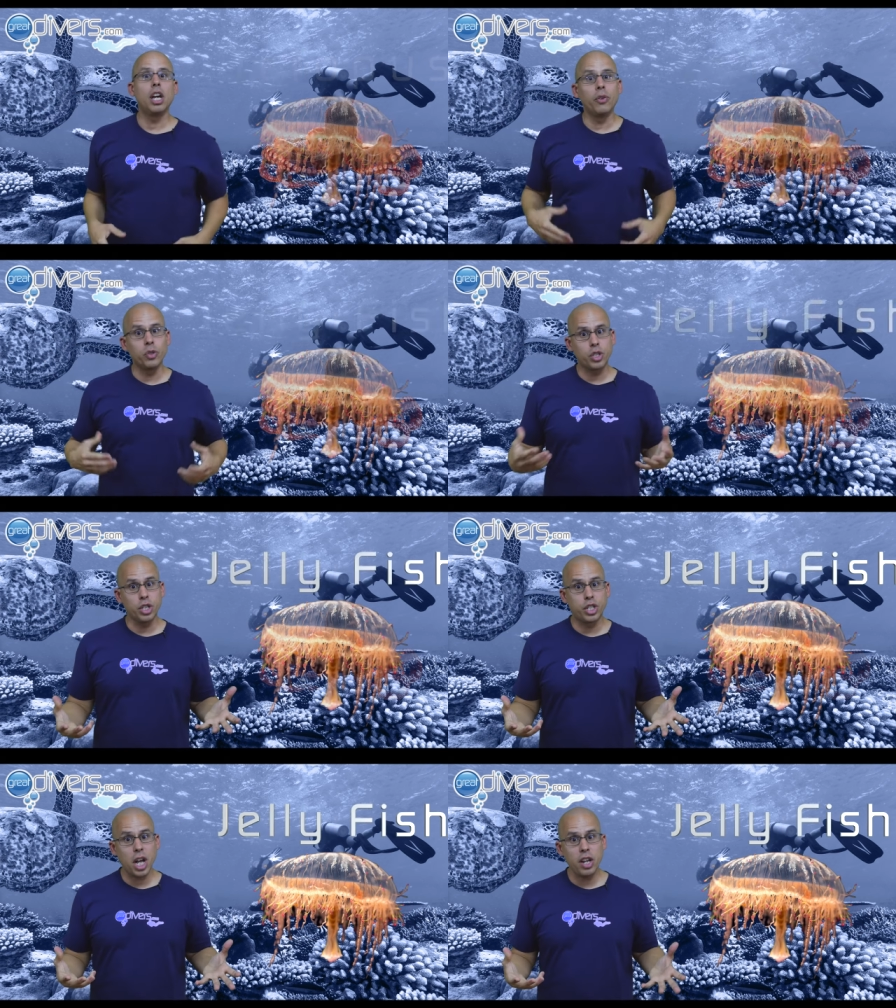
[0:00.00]
If you see
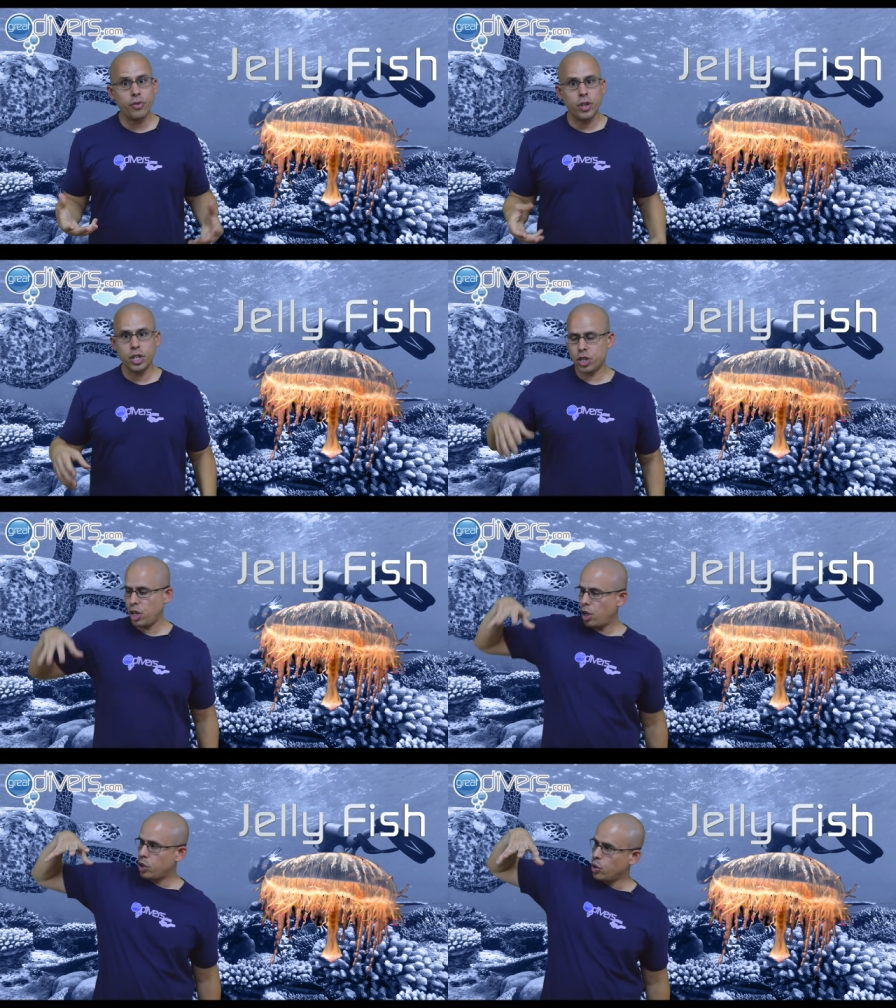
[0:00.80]
a jellyfish,
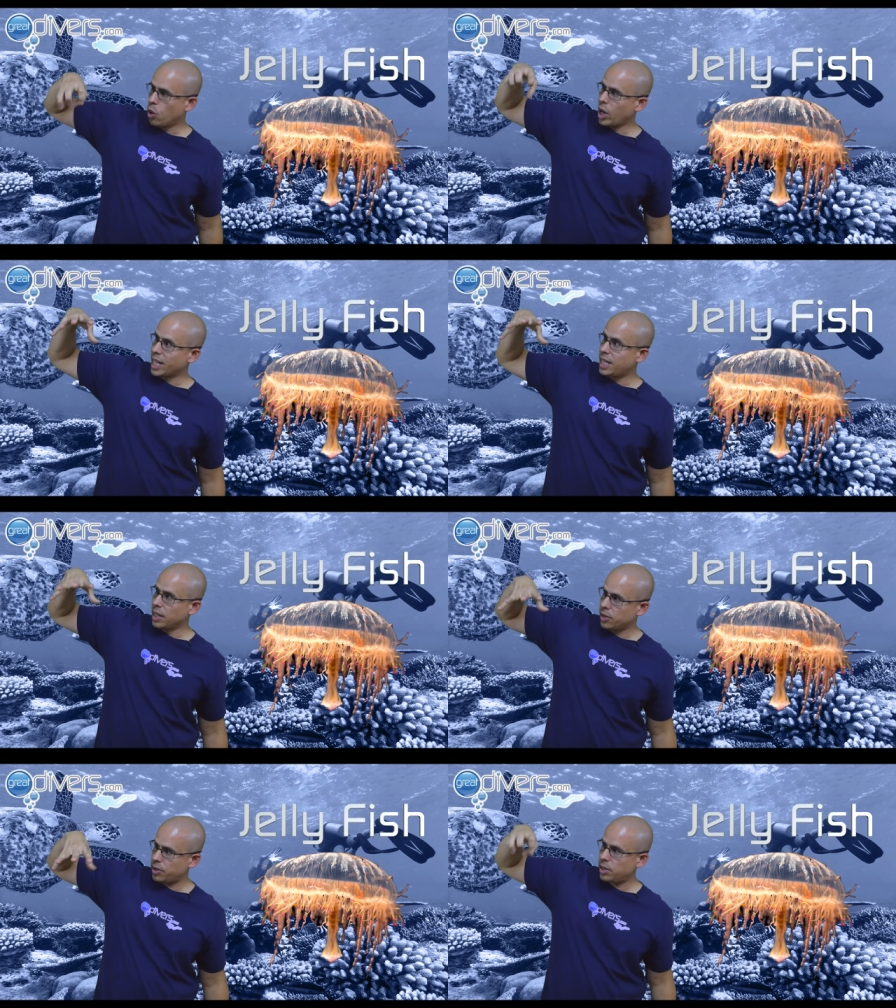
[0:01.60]
you go like
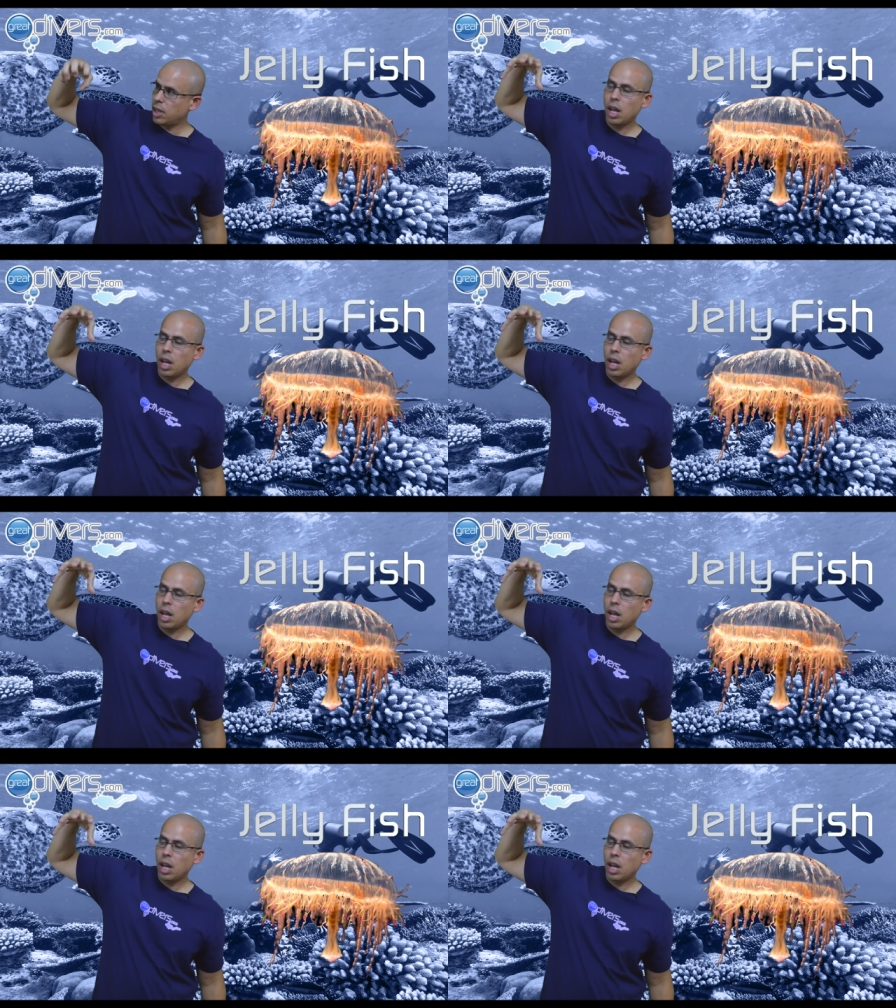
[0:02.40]
this,